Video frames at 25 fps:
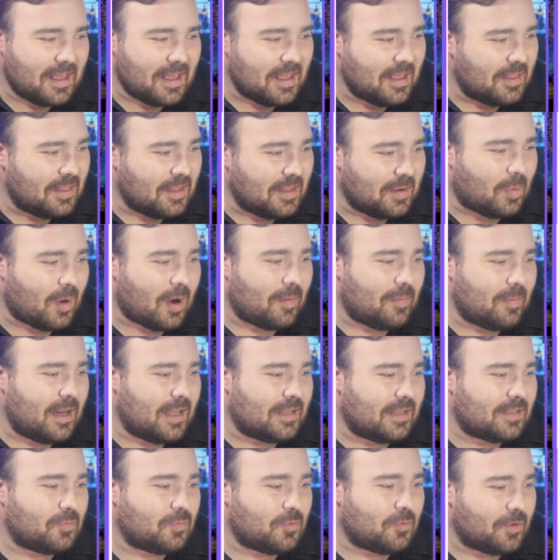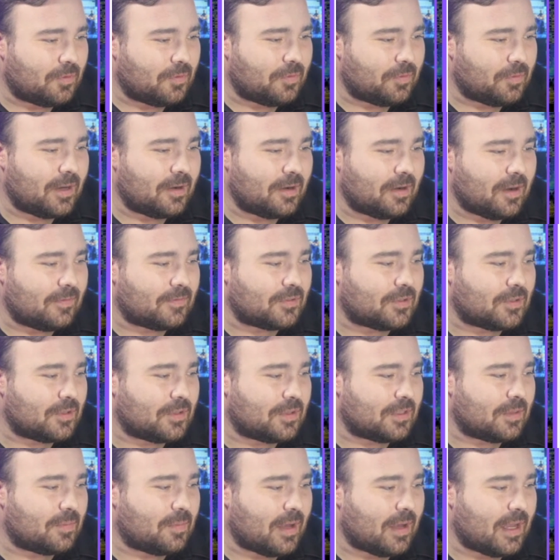The department has more than 300
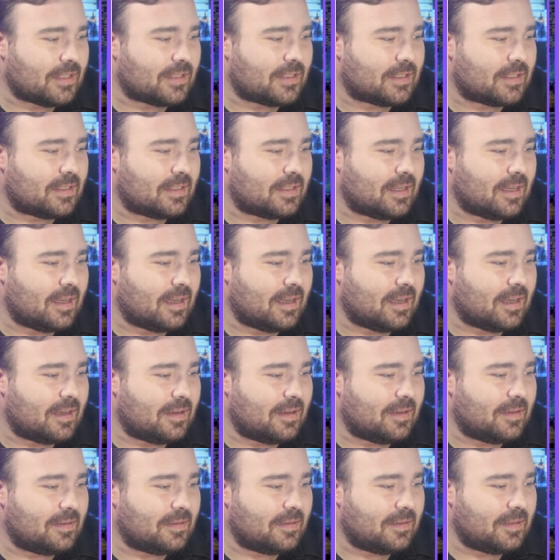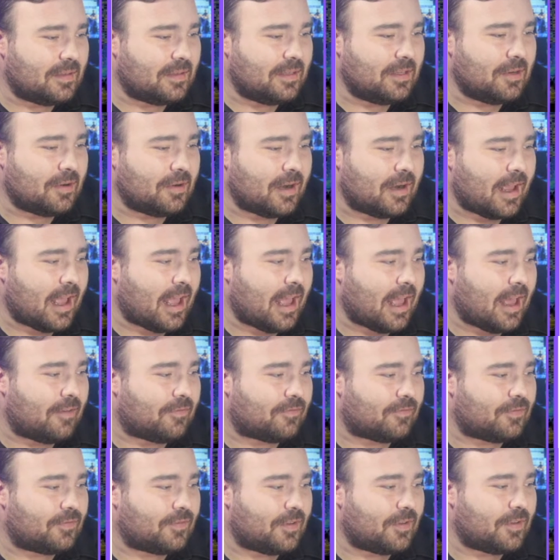officers in the past year and a
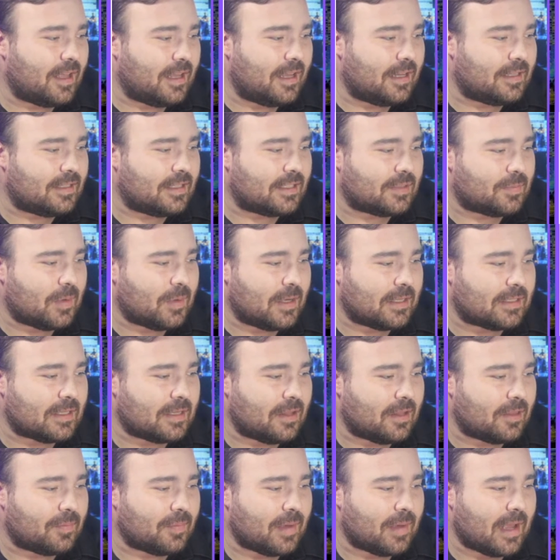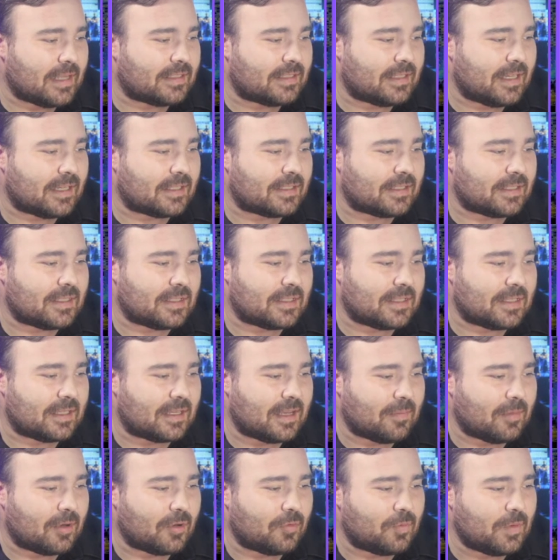half, anticipates another mass exodus in the
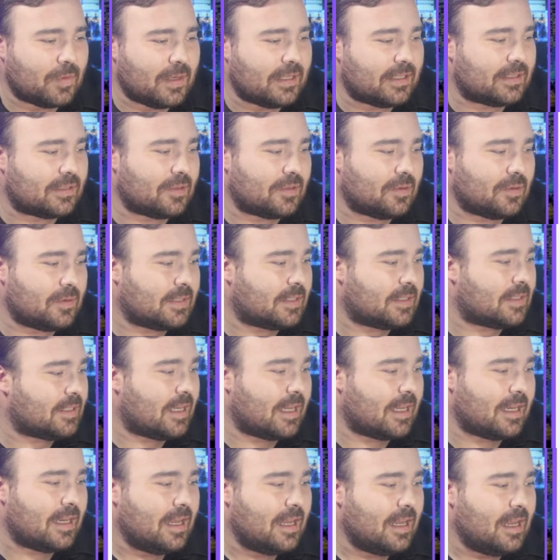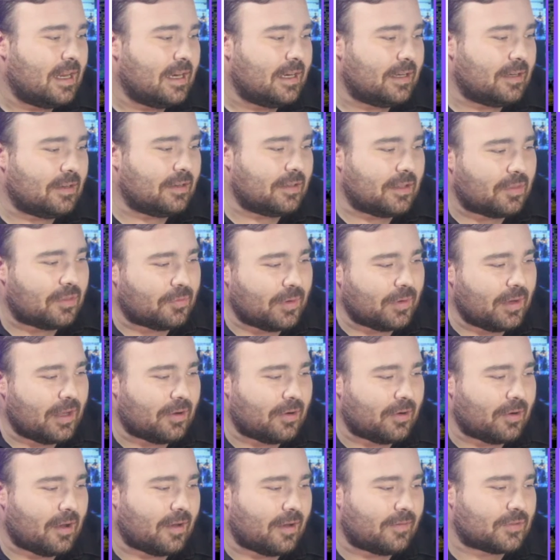coming weeks. Solon said nearly
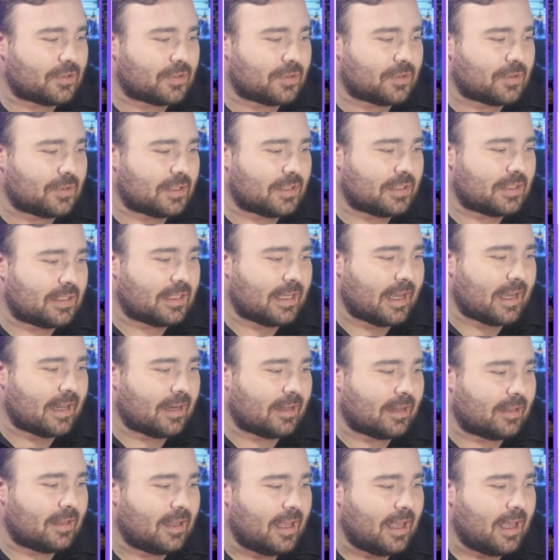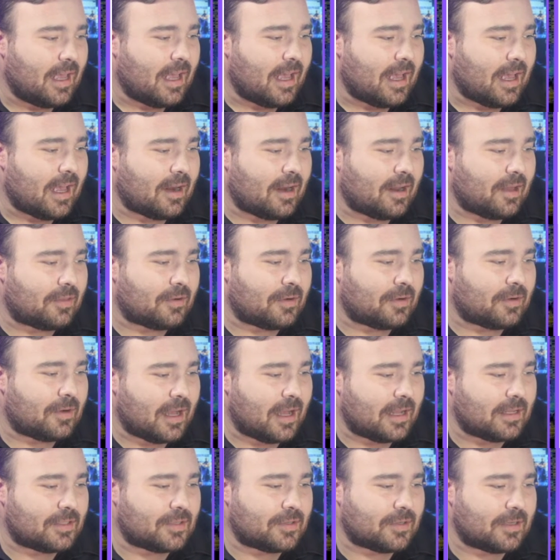300 officers in Seattle had either
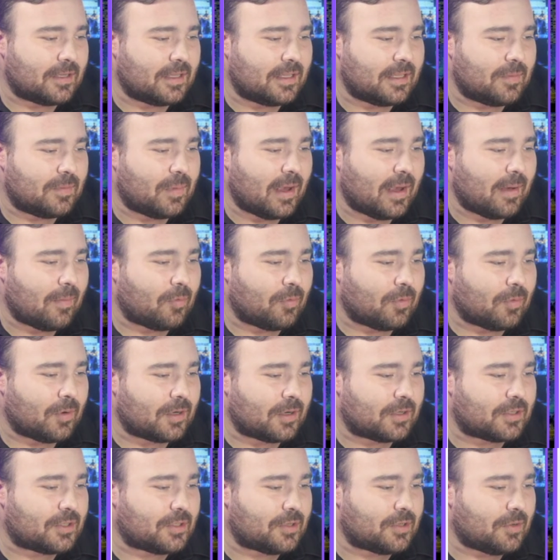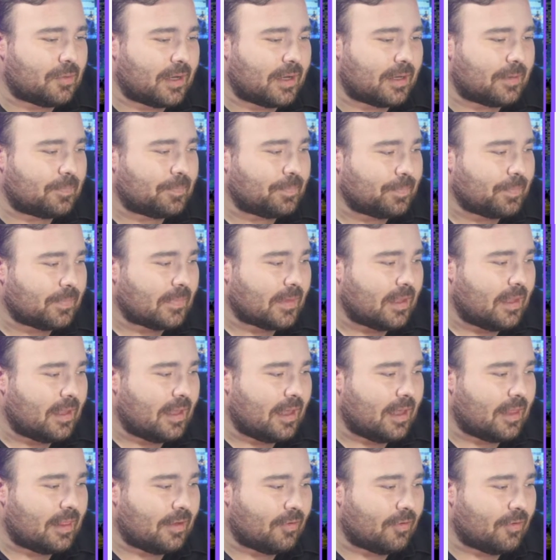not turned in the paperwork showing
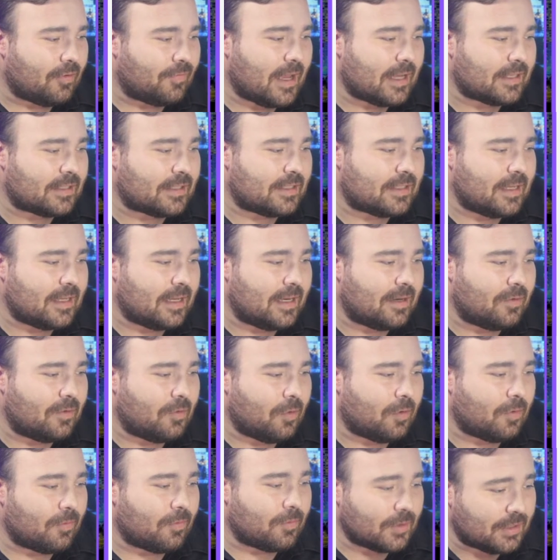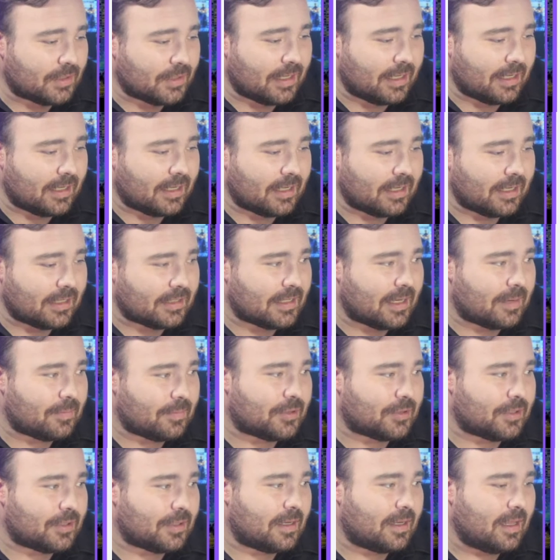they were vaccinated or were seeking an
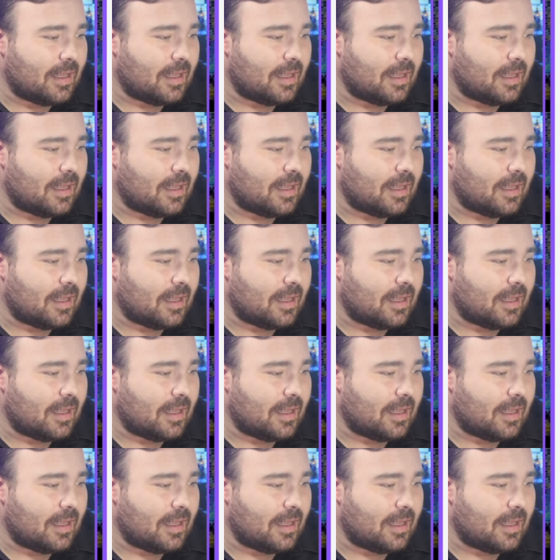exemption.